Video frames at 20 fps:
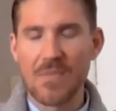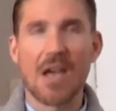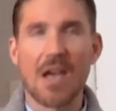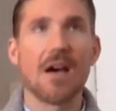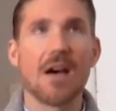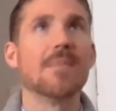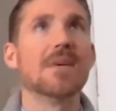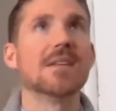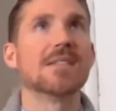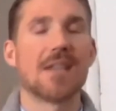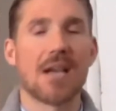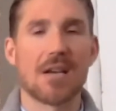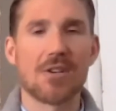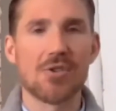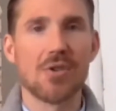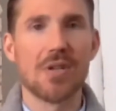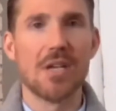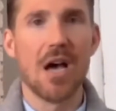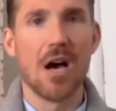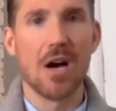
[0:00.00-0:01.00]
Um, it's
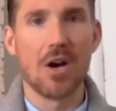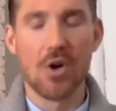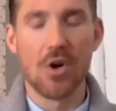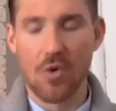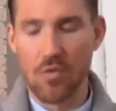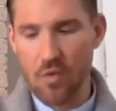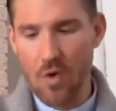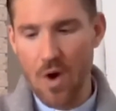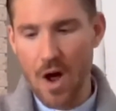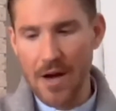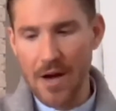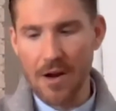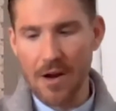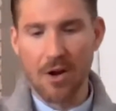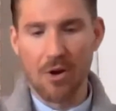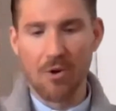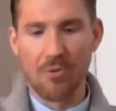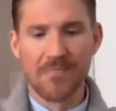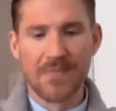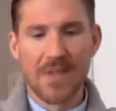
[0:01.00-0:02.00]
actually a
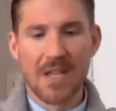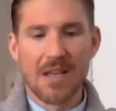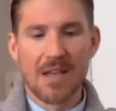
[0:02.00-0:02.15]
grotto,